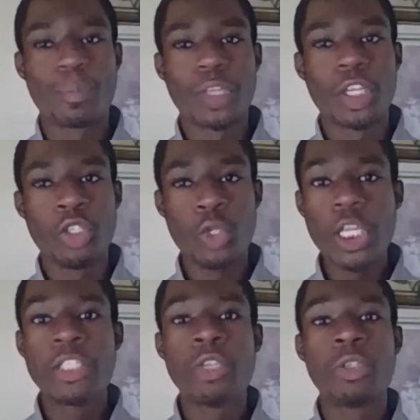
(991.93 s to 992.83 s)
You
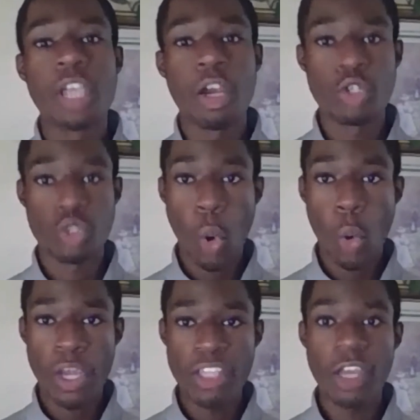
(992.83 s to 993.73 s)
need to share
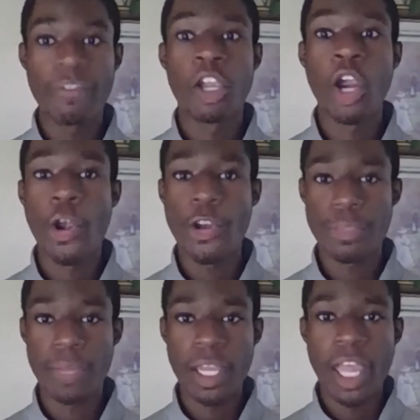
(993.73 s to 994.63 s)
stories of
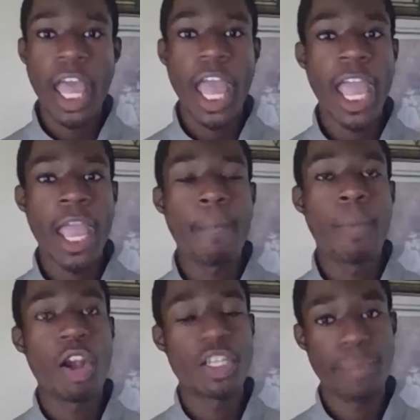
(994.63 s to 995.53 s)
encouragement and
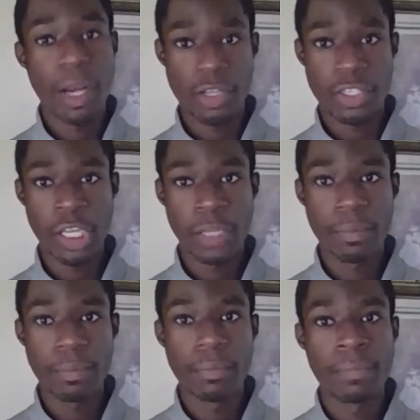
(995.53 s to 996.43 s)
prosperity,
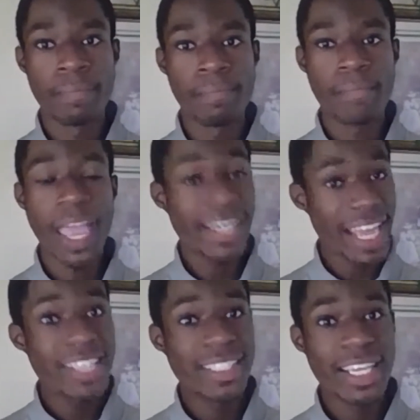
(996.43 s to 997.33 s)
and they
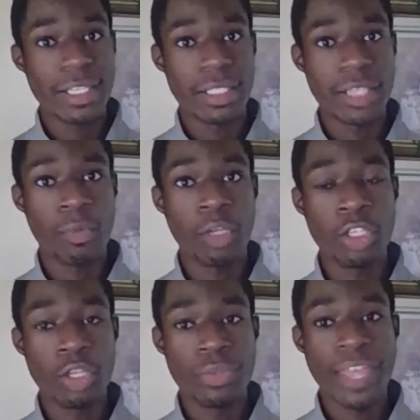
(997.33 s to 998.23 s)
exist. They really
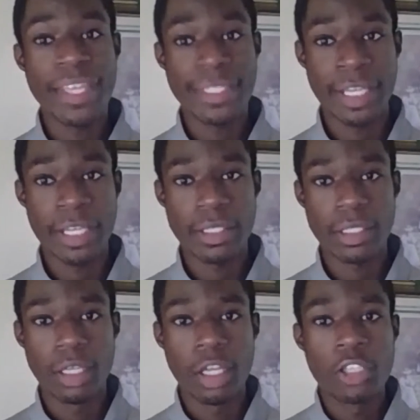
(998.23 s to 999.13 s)
do. They exist.
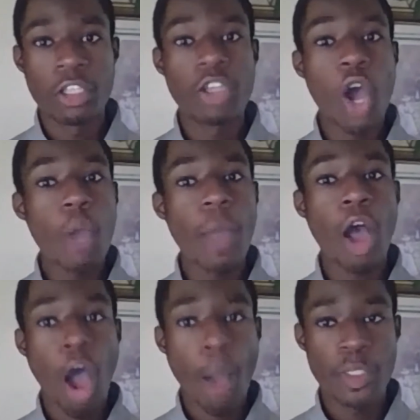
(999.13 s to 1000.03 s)
So talk about
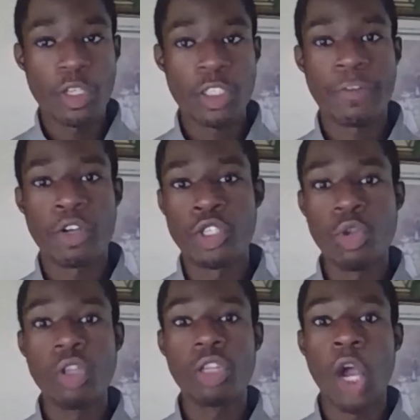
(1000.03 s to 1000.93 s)
options for
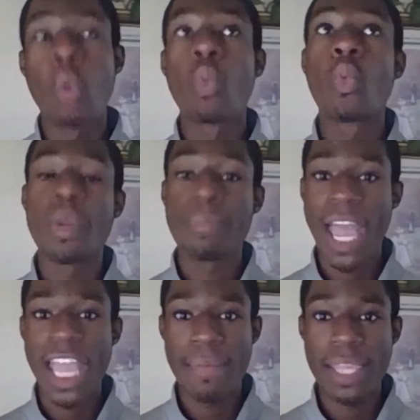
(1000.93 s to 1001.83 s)
student loan
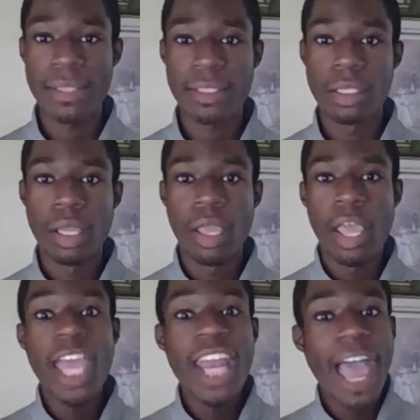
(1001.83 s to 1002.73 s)
repayment,
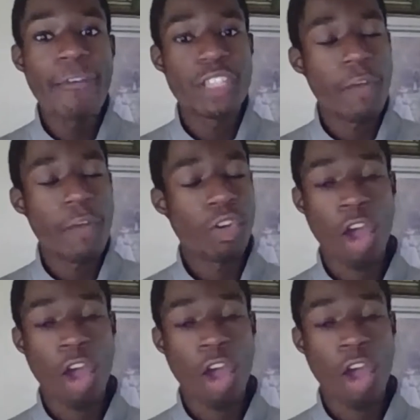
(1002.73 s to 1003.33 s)
and have several